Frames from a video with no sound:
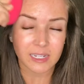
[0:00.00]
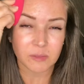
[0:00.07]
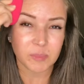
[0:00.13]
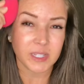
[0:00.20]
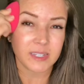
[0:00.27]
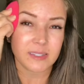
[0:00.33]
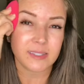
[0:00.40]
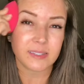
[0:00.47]

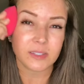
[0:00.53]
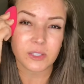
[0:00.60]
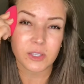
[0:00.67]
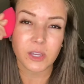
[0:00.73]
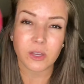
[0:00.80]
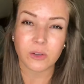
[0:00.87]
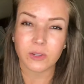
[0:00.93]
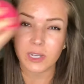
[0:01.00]
because
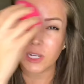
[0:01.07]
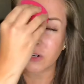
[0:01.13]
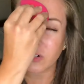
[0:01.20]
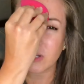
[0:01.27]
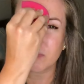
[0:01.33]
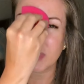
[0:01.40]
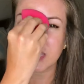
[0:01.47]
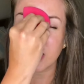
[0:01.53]
silicone and
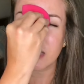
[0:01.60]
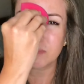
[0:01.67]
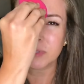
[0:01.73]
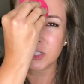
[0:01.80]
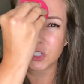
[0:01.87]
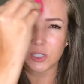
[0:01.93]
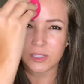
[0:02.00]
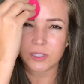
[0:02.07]
cream makeups
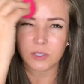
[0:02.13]
just